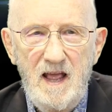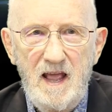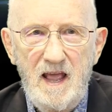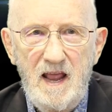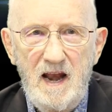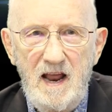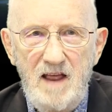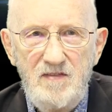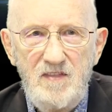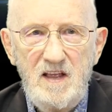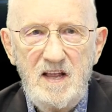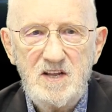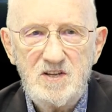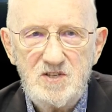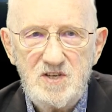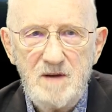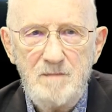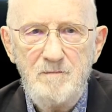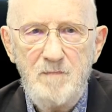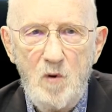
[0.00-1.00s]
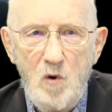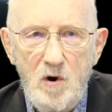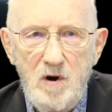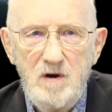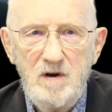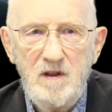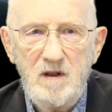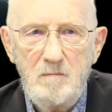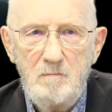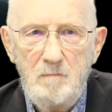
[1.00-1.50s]
And I think it's
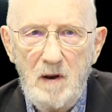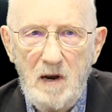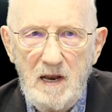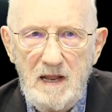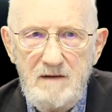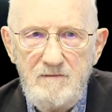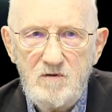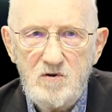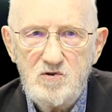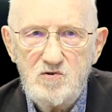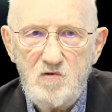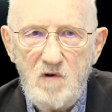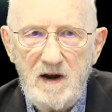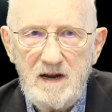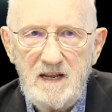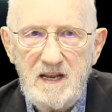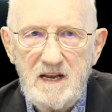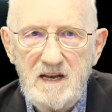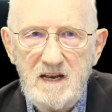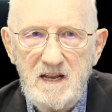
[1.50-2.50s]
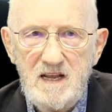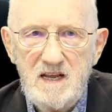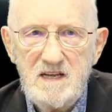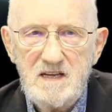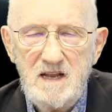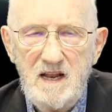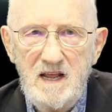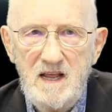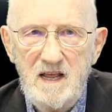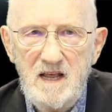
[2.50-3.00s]
important that believers
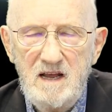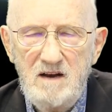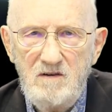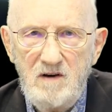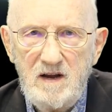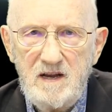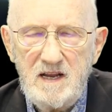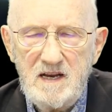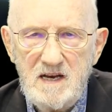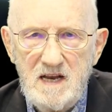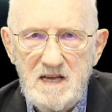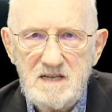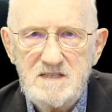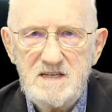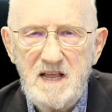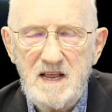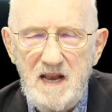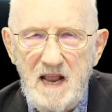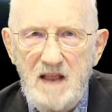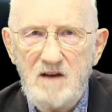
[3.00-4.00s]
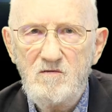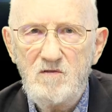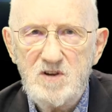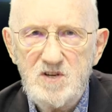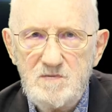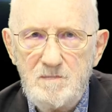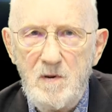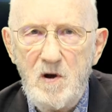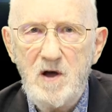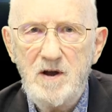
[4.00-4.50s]
recognize that and
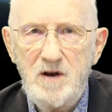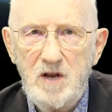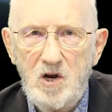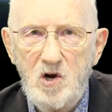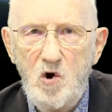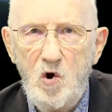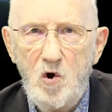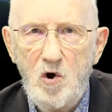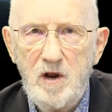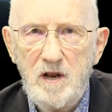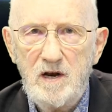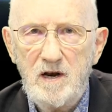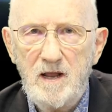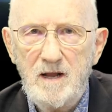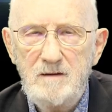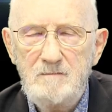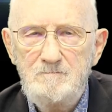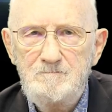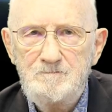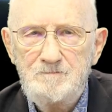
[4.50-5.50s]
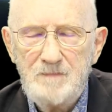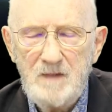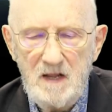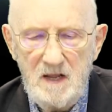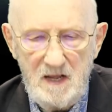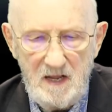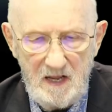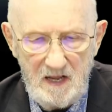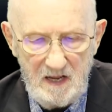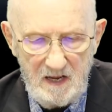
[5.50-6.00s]
respond accordingly.
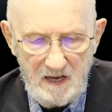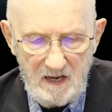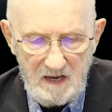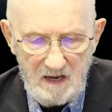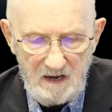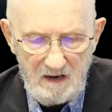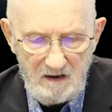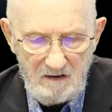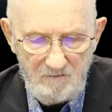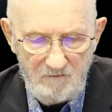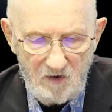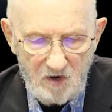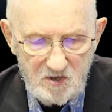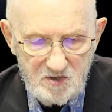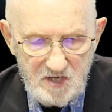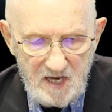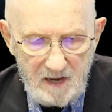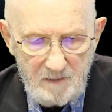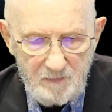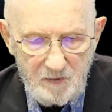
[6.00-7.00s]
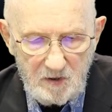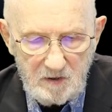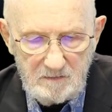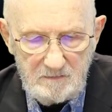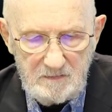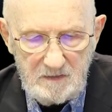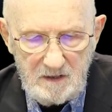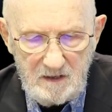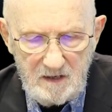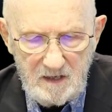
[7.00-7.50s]
For example,
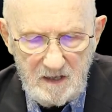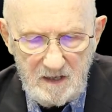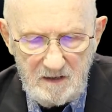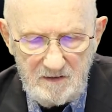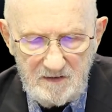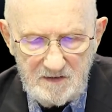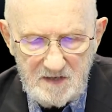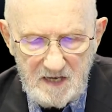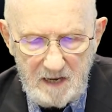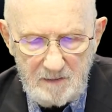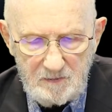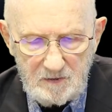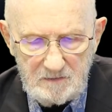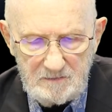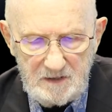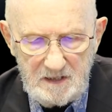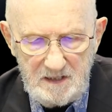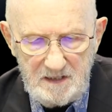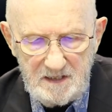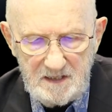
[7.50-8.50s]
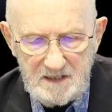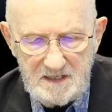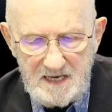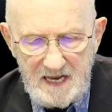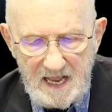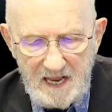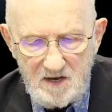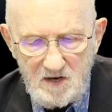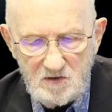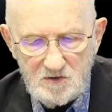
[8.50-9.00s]

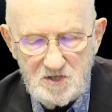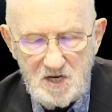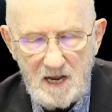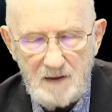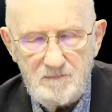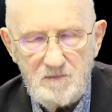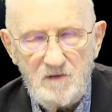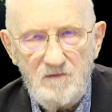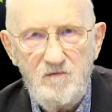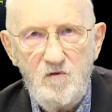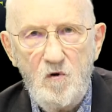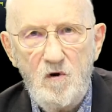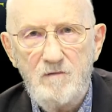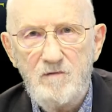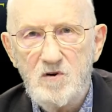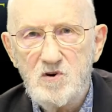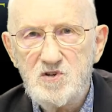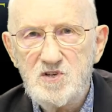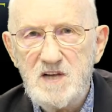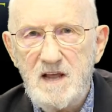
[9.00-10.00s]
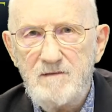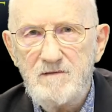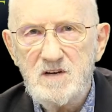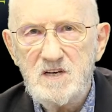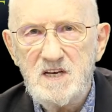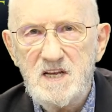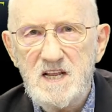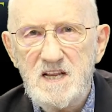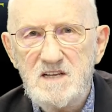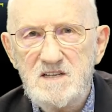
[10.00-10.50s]
Daniel chapter 4, verse
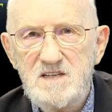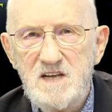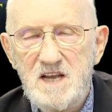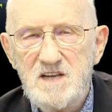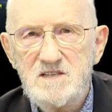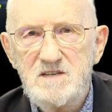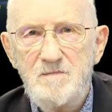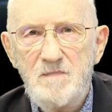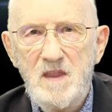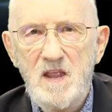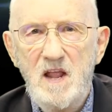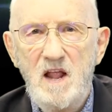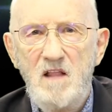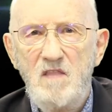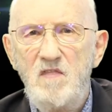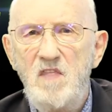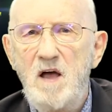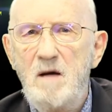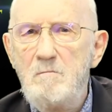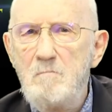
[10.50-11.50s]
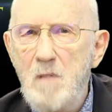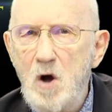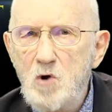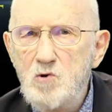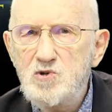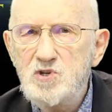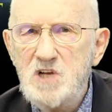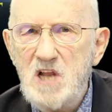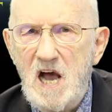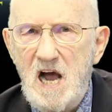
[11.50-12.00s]
17 says, "The
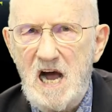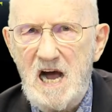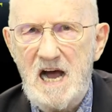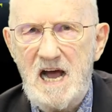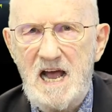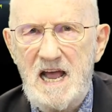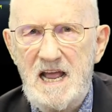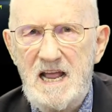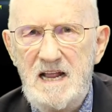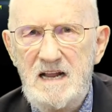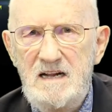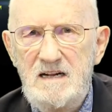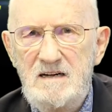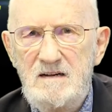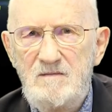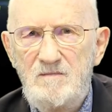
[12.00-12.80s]
Most High